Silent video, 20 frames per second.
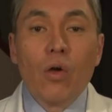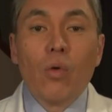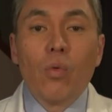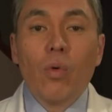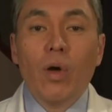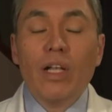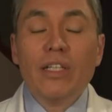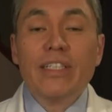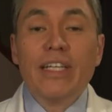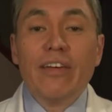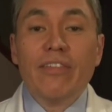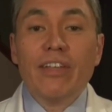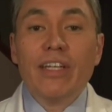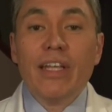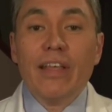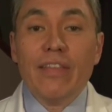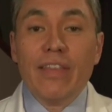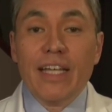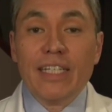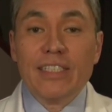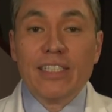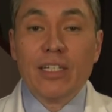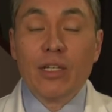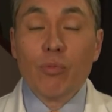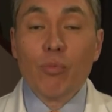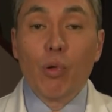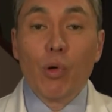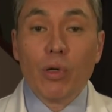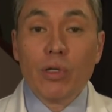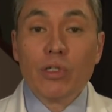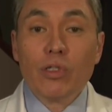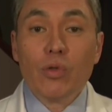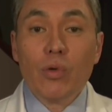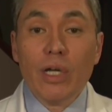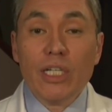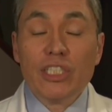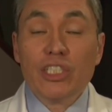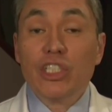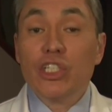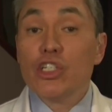Well, Devin, that's an important
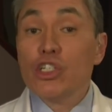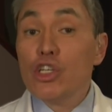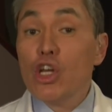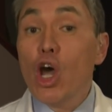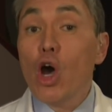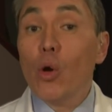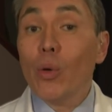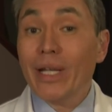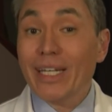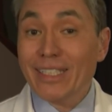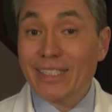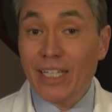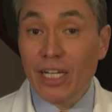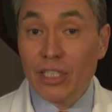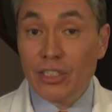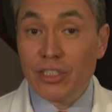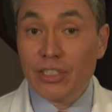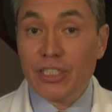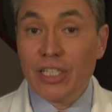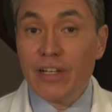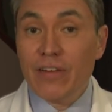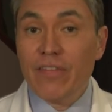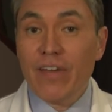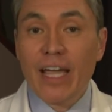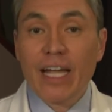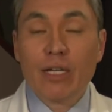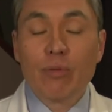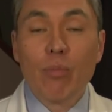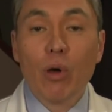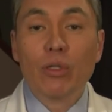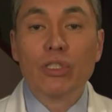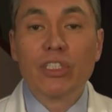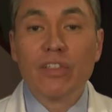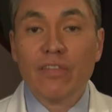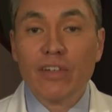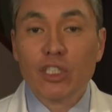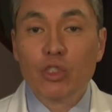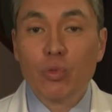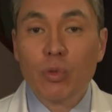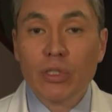question. No, it doesn't. In fact, most
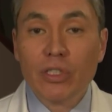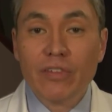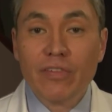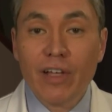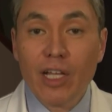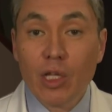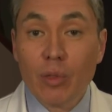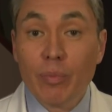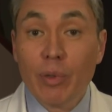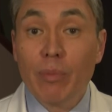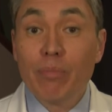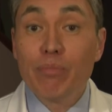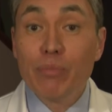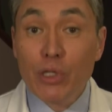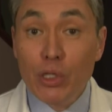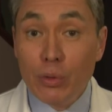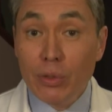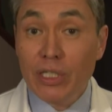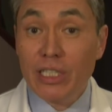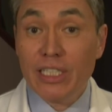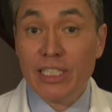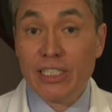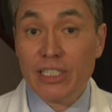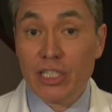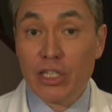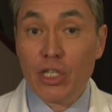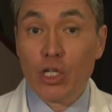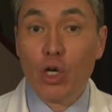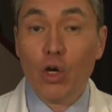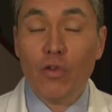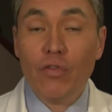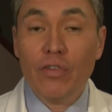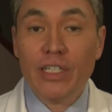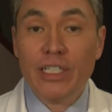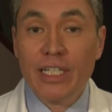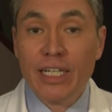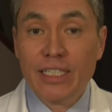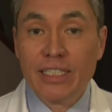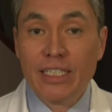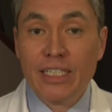of us will develop immunity to the
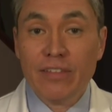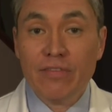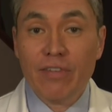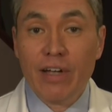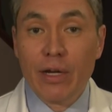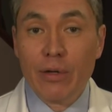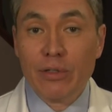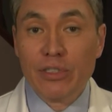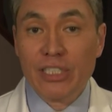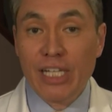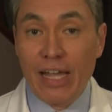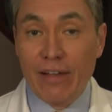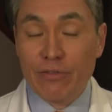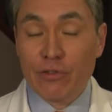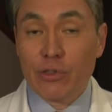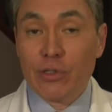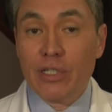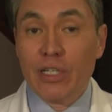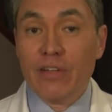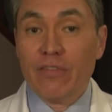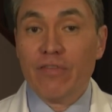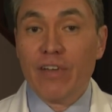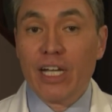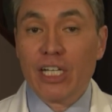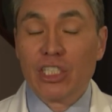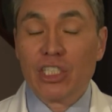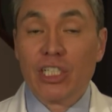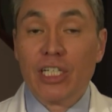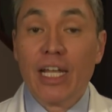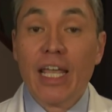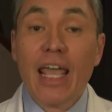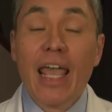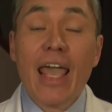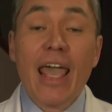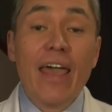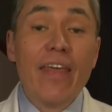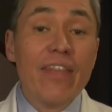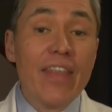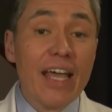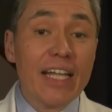COVID 19 virus after an infection.
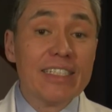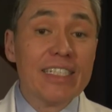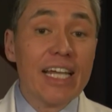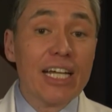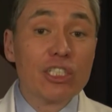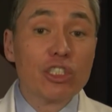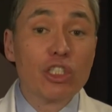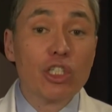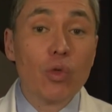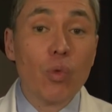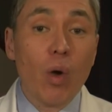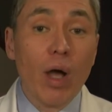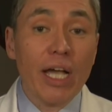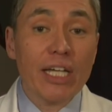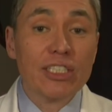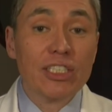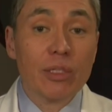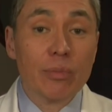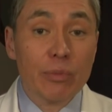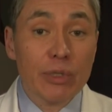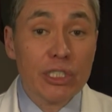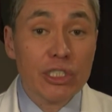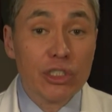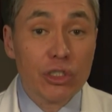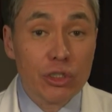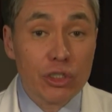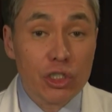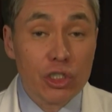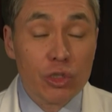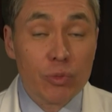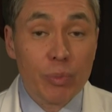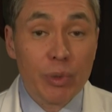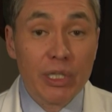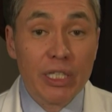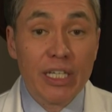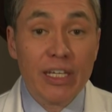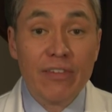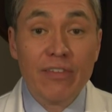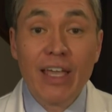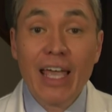And that's actually why some researchers
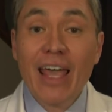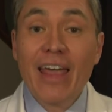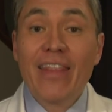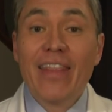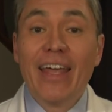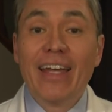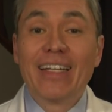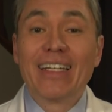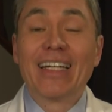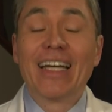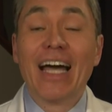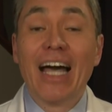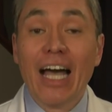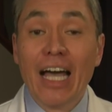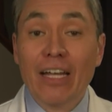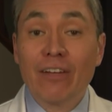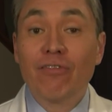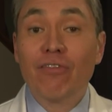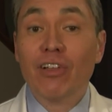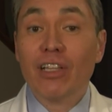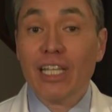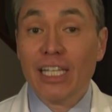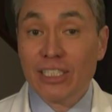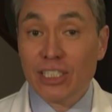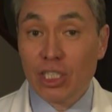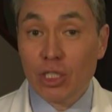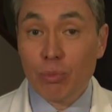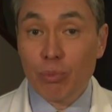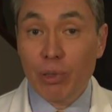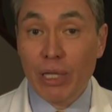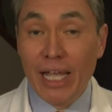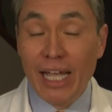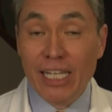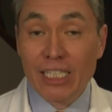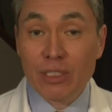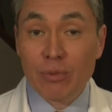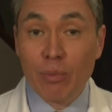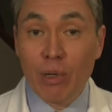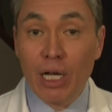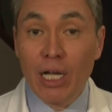believe that convalescent
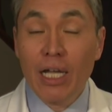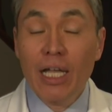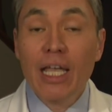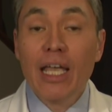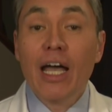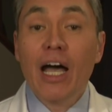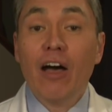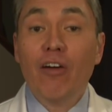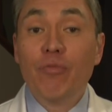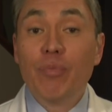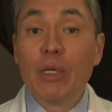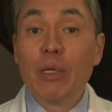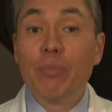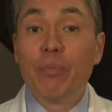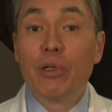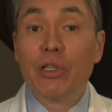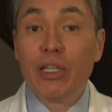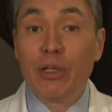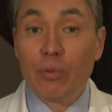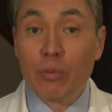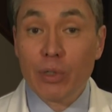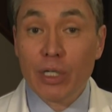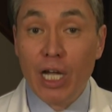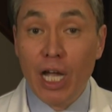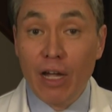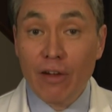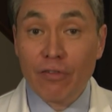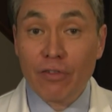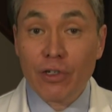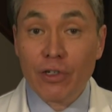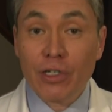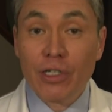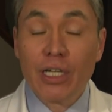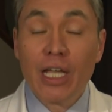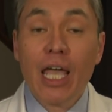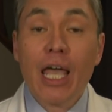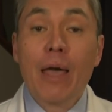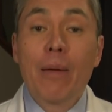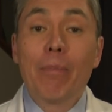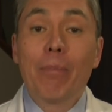plasma of people that
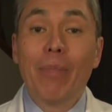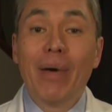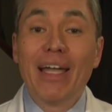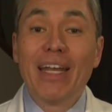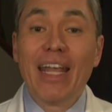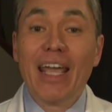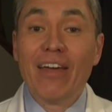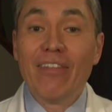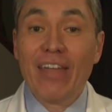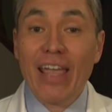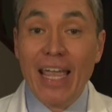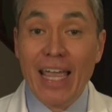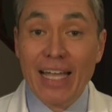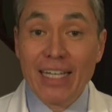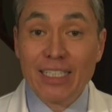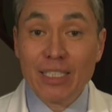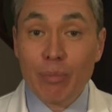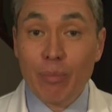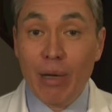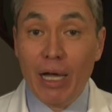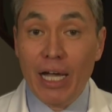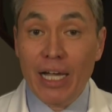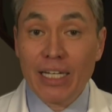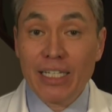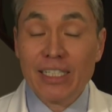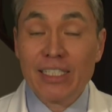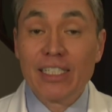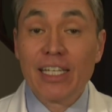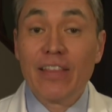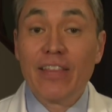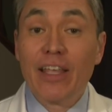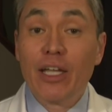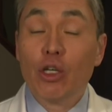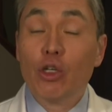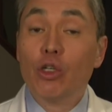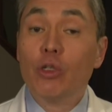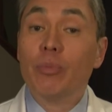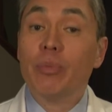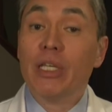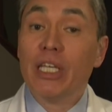recovered might have antibodies that
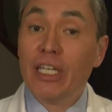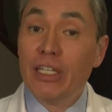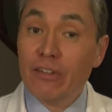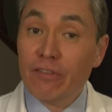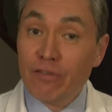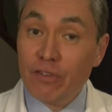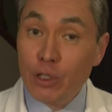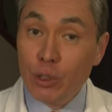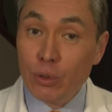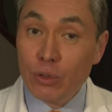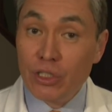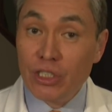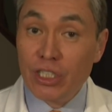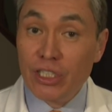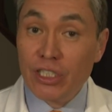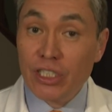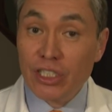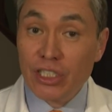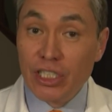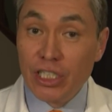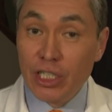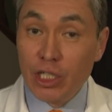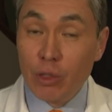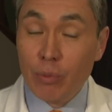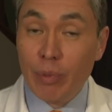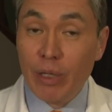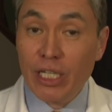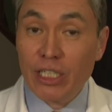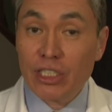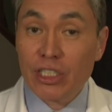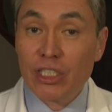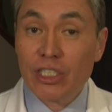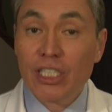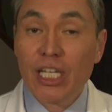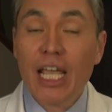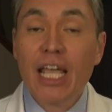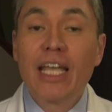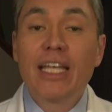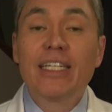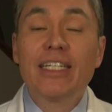could be infused into sicker
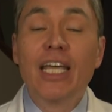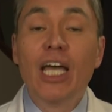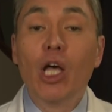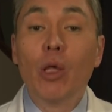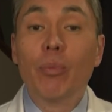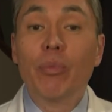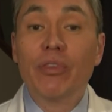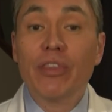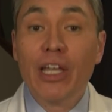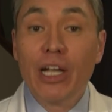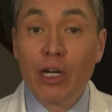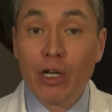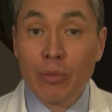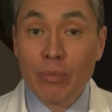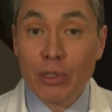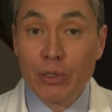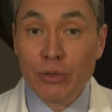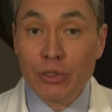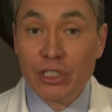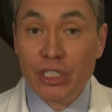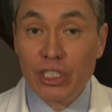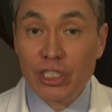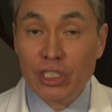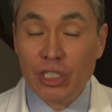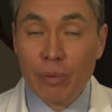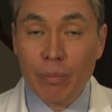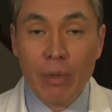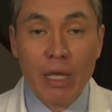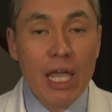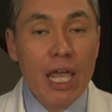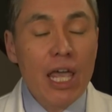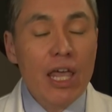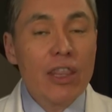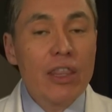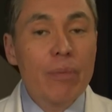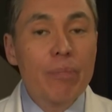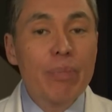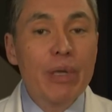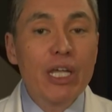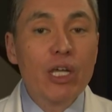patients to help their immune system.
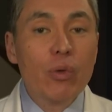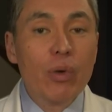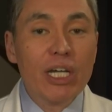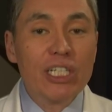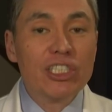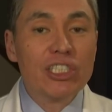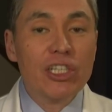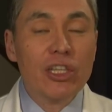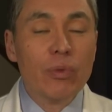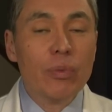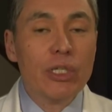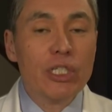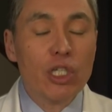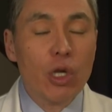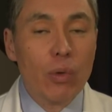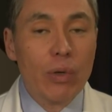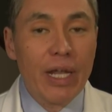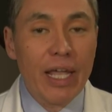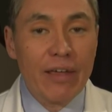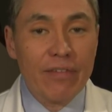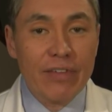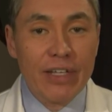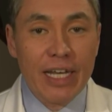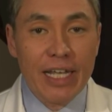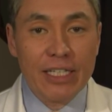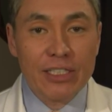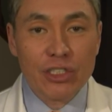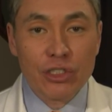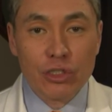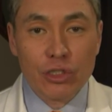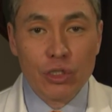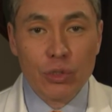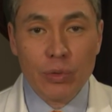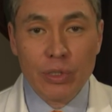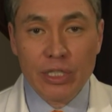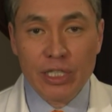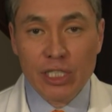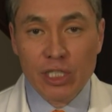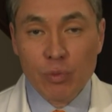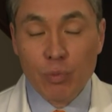The big question that we don't have an answer
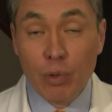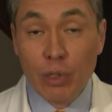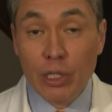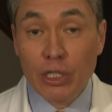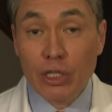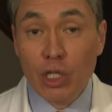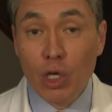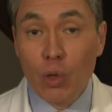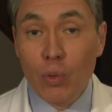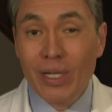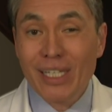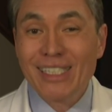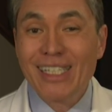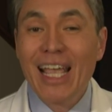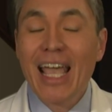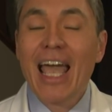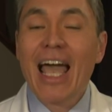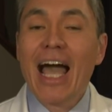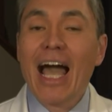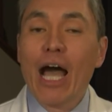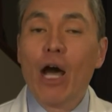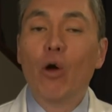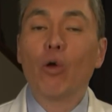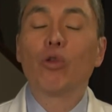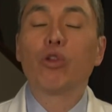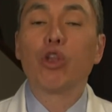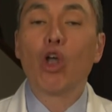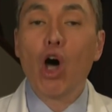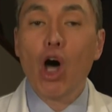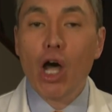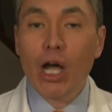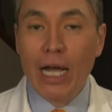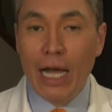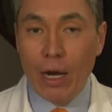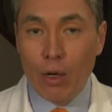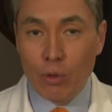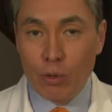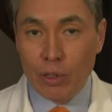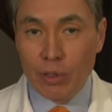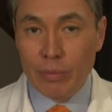to at this point, though, is how long
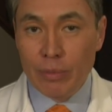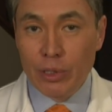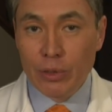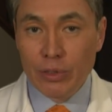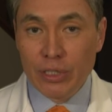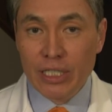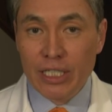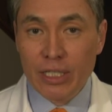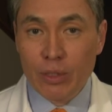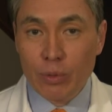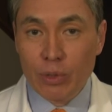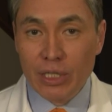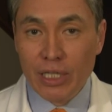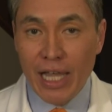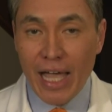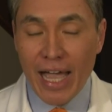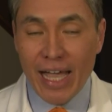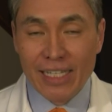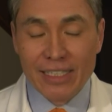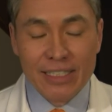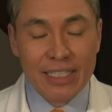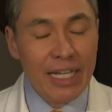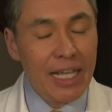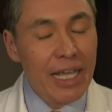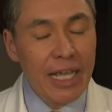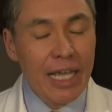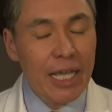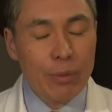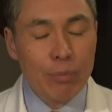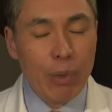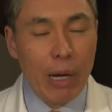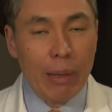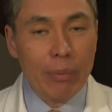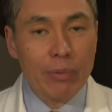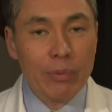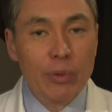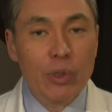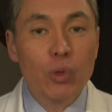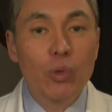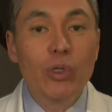our immunity would last. It
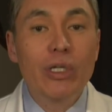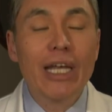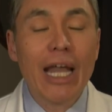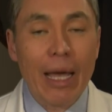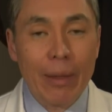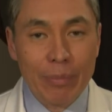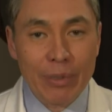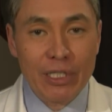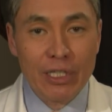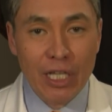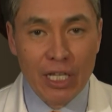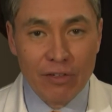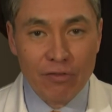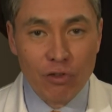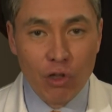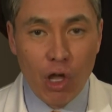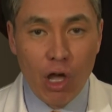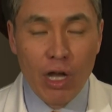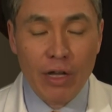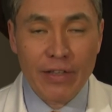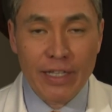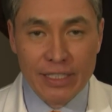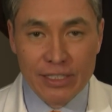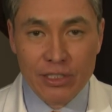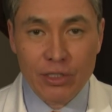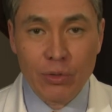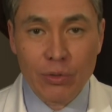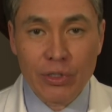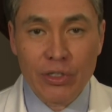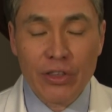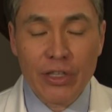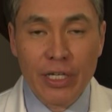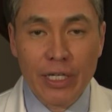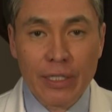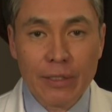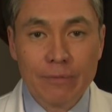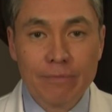probably would not be lifelong. Yeah. That's the only yeah. thing.